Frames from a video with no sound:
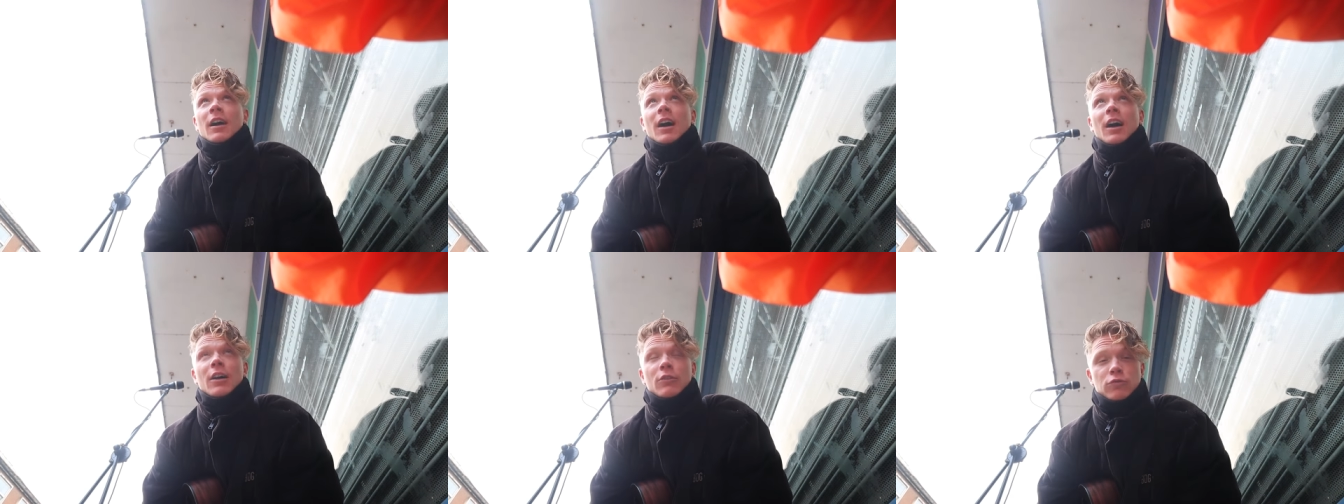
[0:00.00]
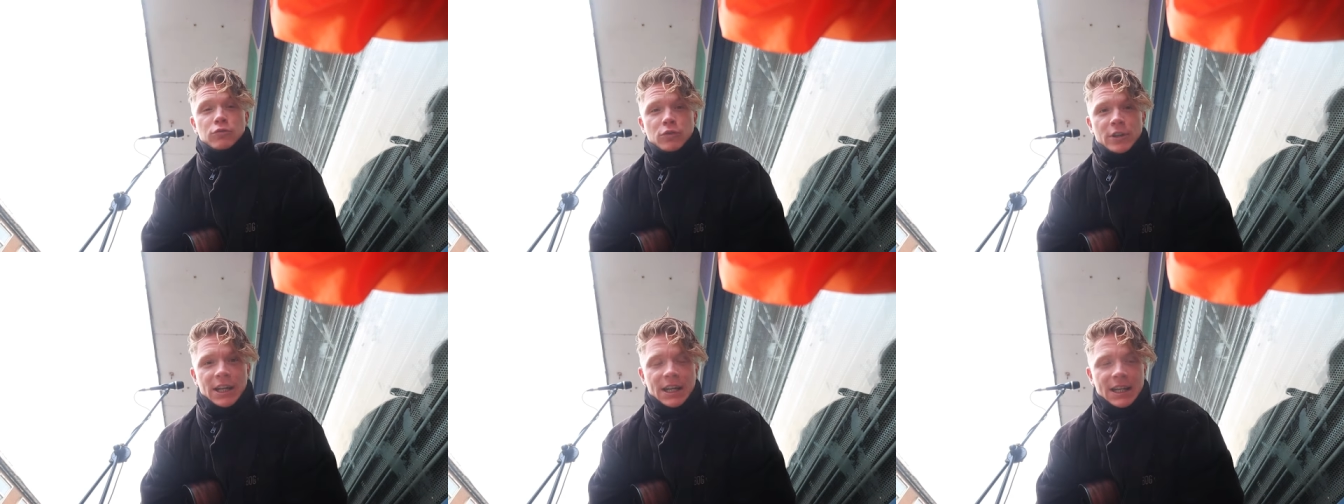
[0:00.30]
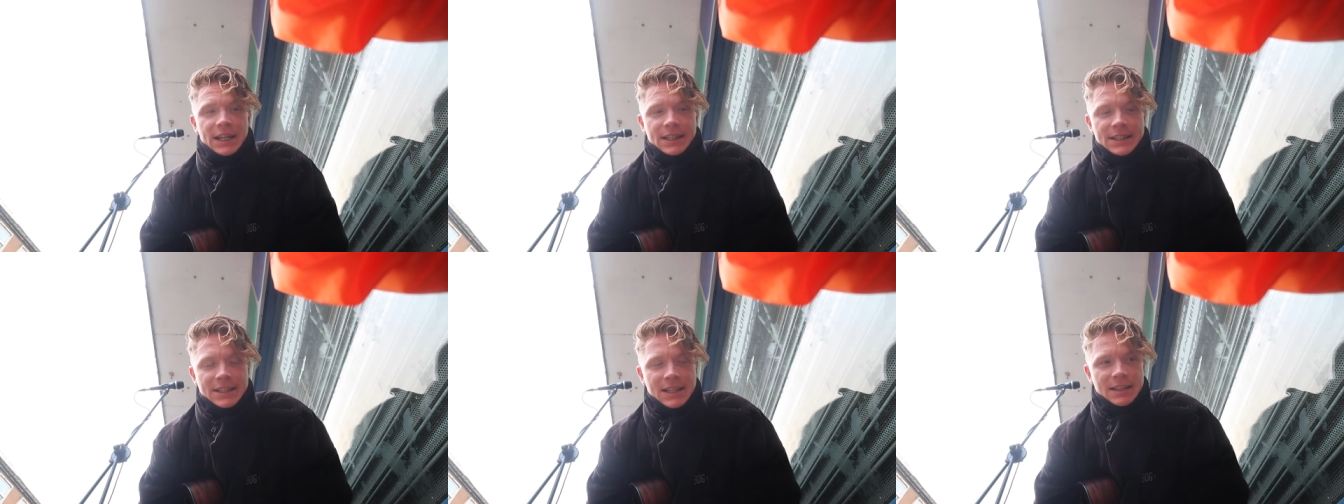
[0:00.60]
I
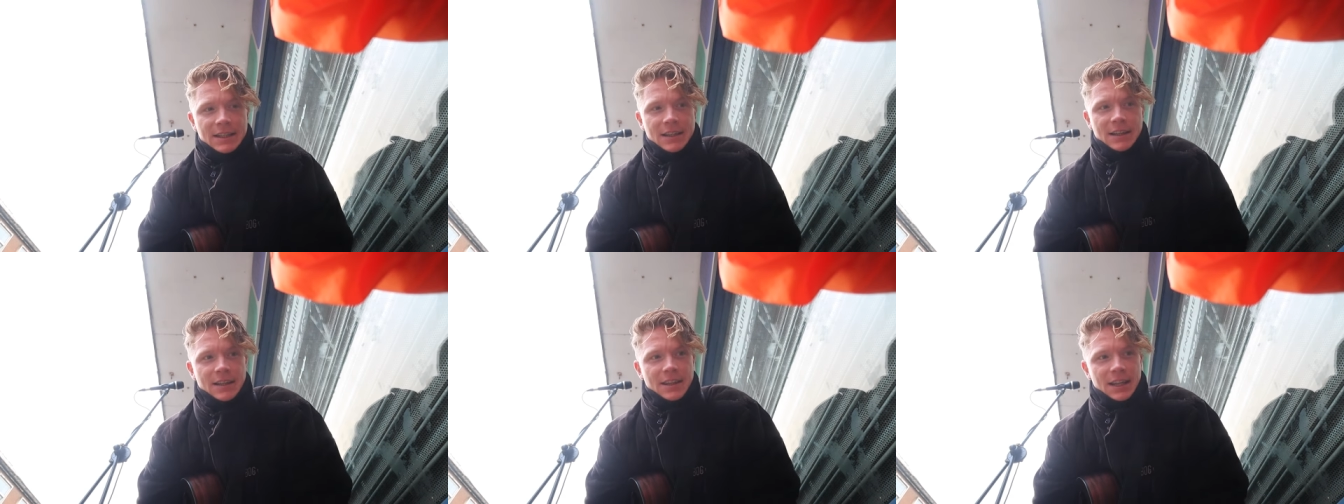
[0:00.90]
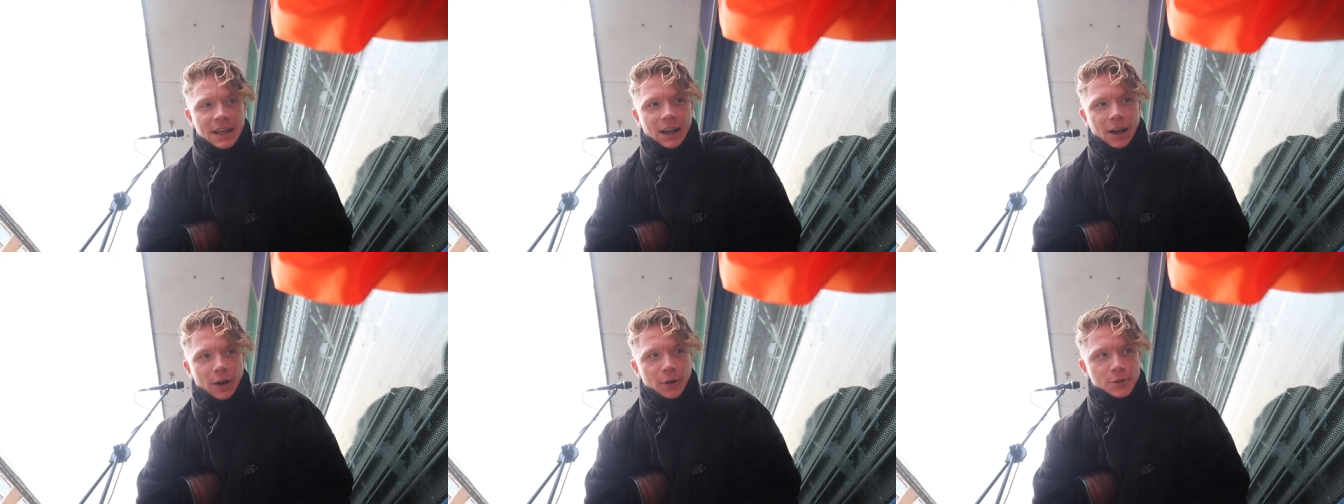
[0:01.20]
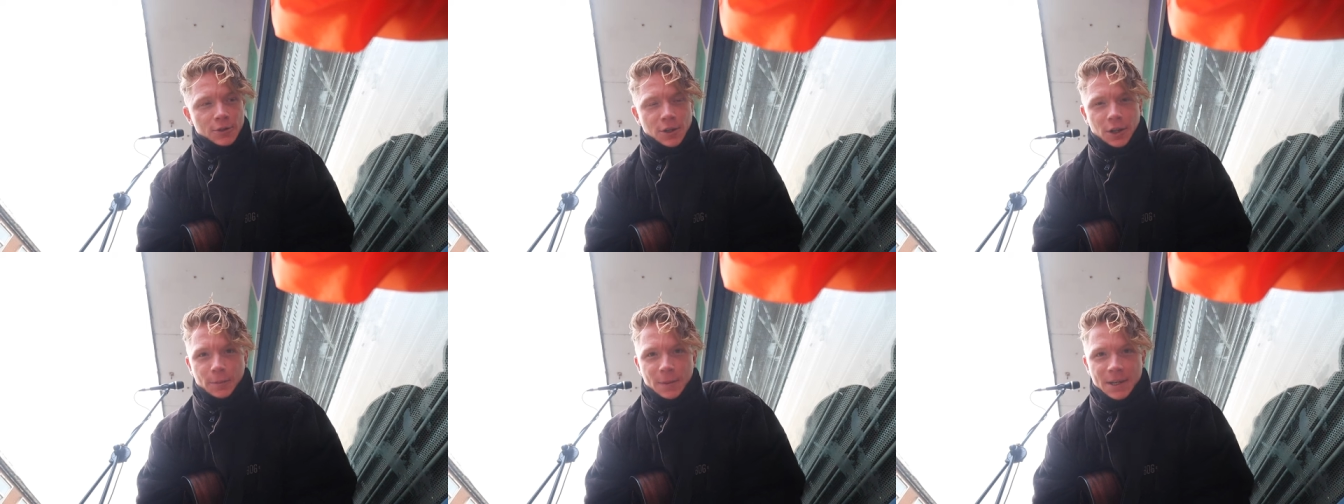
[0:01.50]
really didn't think I
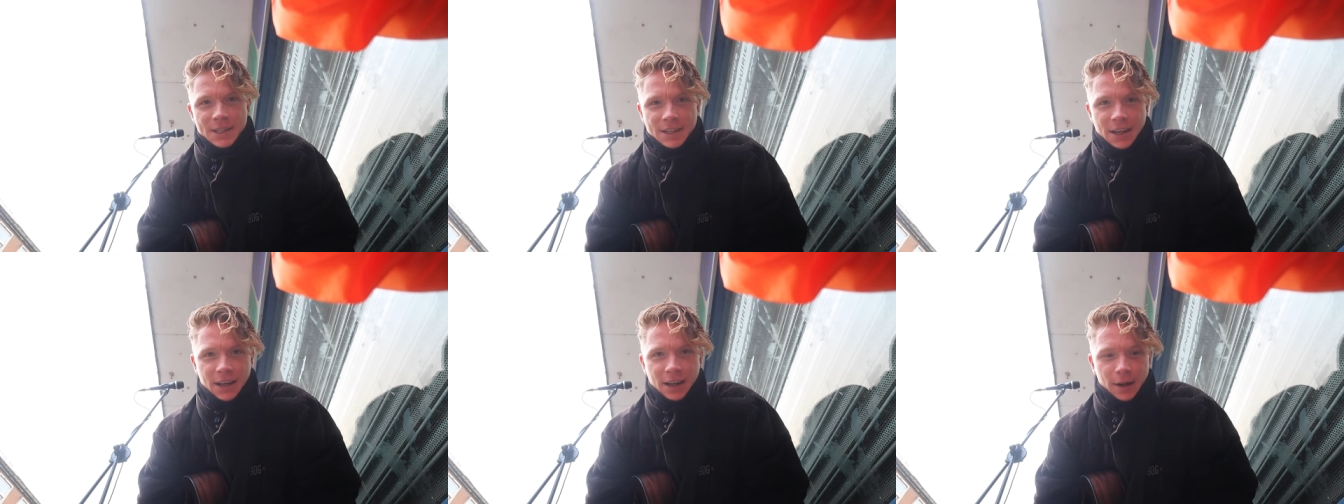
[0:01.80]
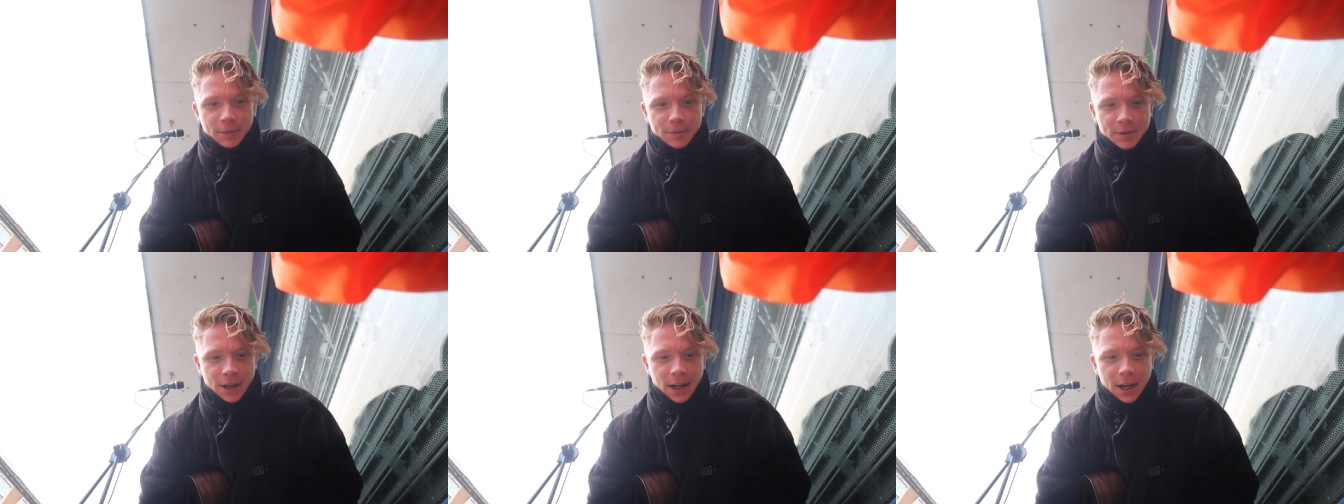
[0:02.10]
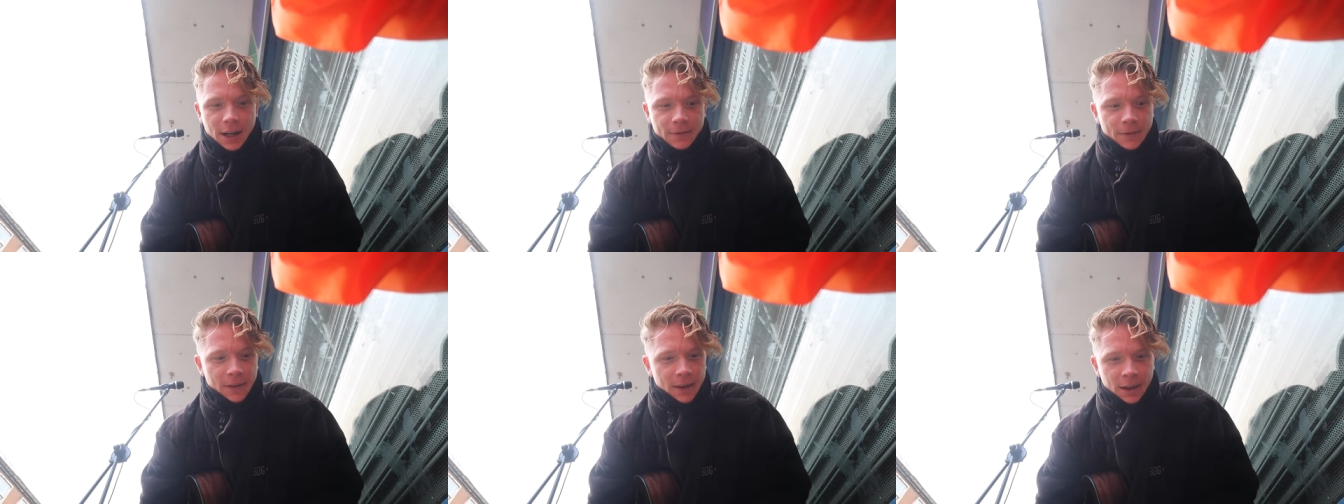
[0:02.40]
was going to be setting up
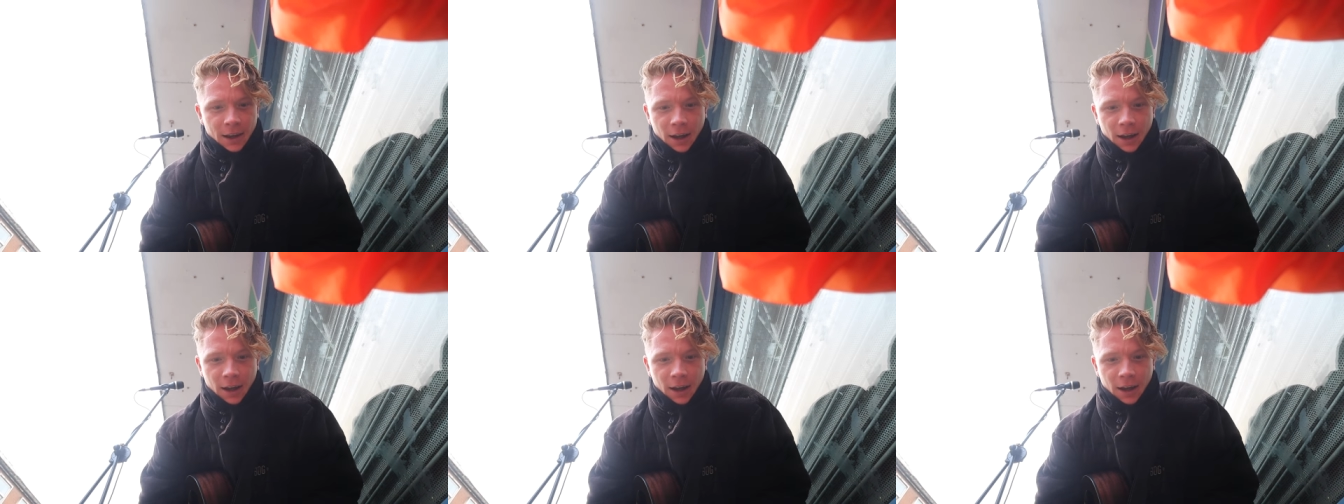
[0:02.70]
today.